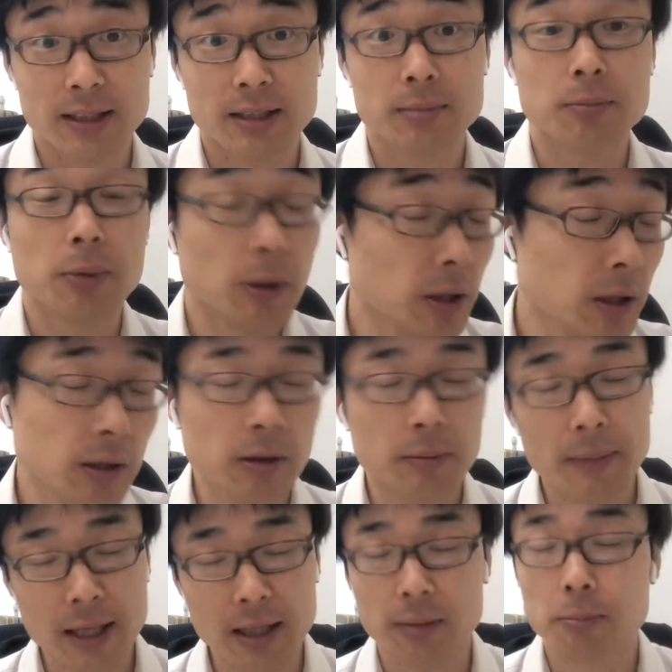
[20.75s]
Per uh,
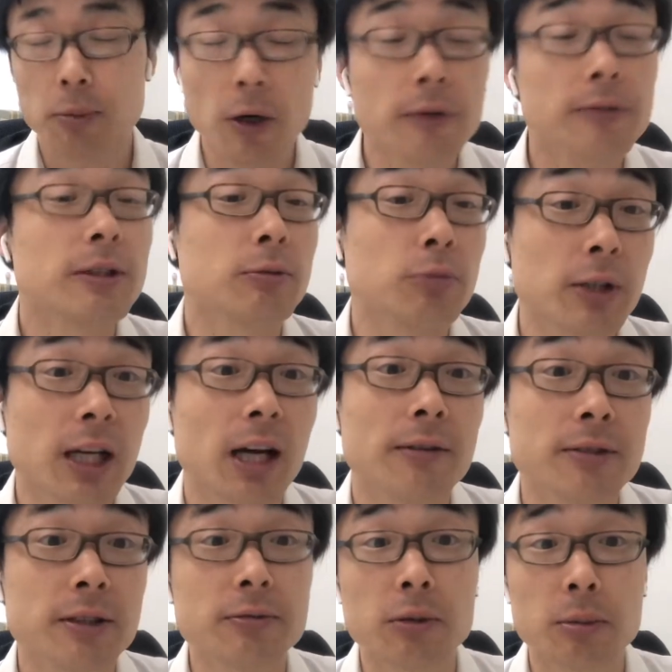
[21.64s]
make a perfect
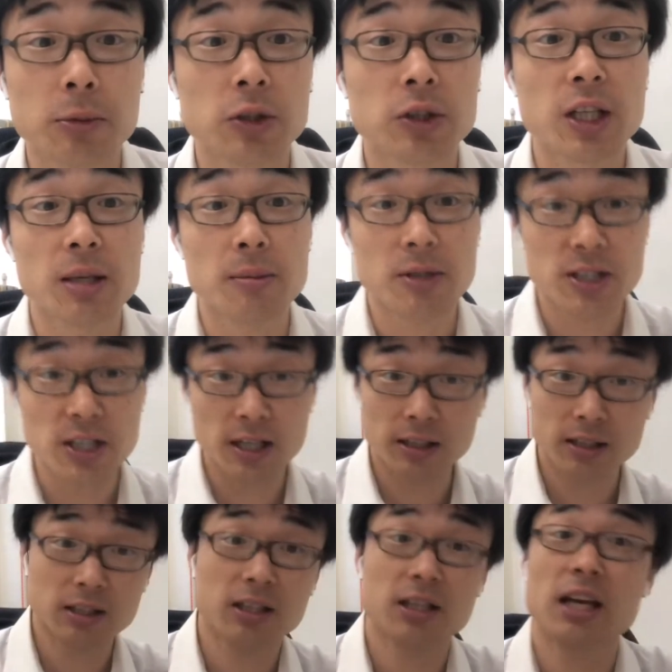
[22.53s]
recovery from your TMJ,
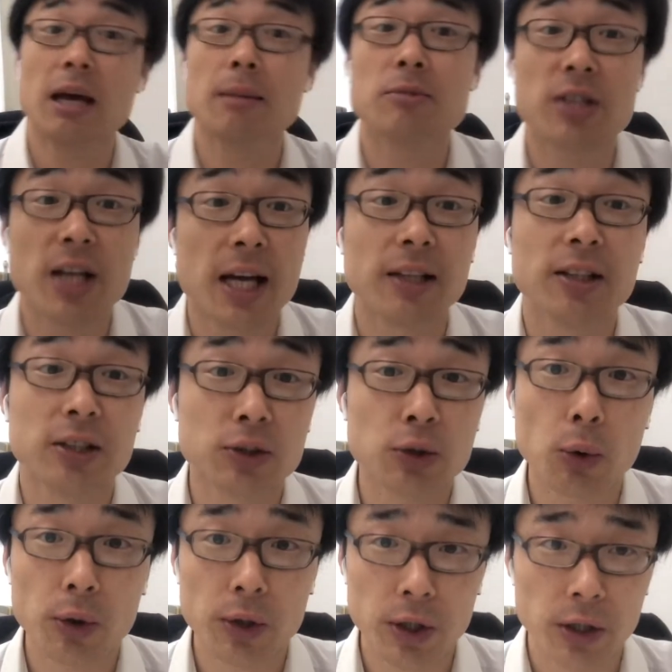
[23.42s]
TMJ
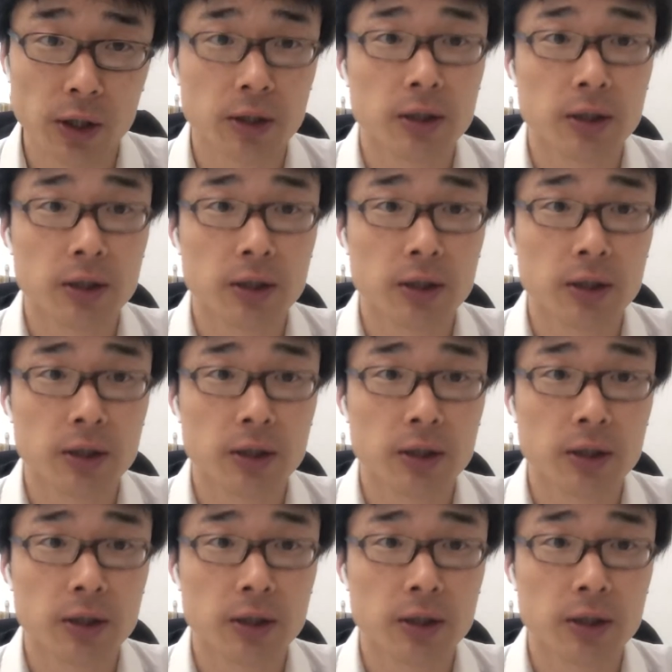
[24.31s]
disorder.